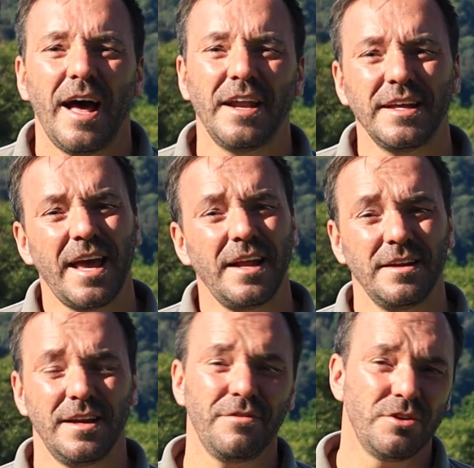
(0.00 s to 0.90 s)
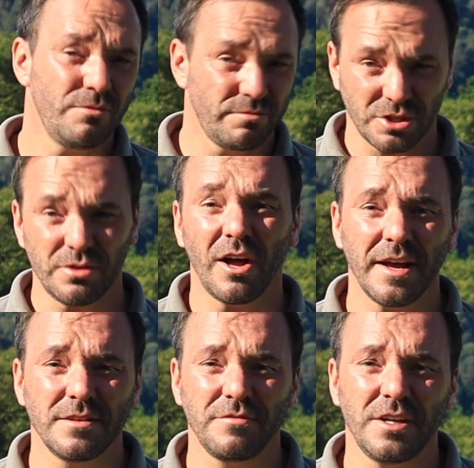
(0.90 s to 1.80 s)
And again, if you do
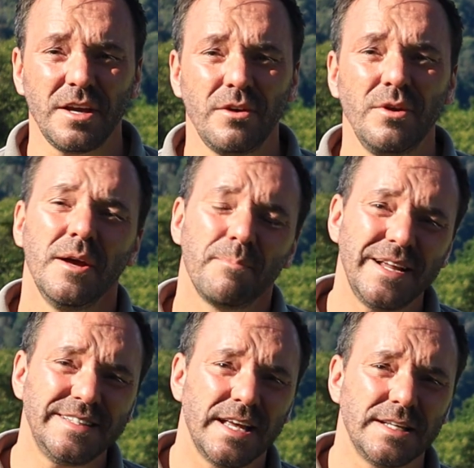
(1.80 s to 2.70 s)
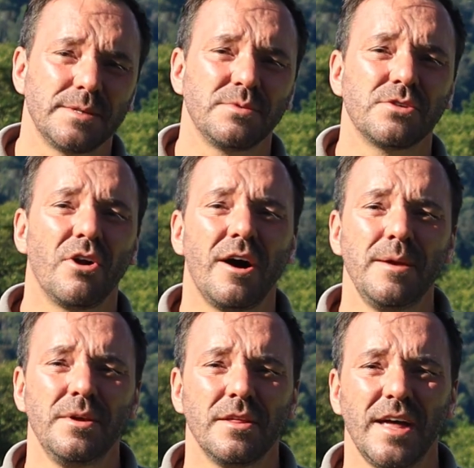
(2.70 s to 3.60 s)
like the video, please hit subscribe.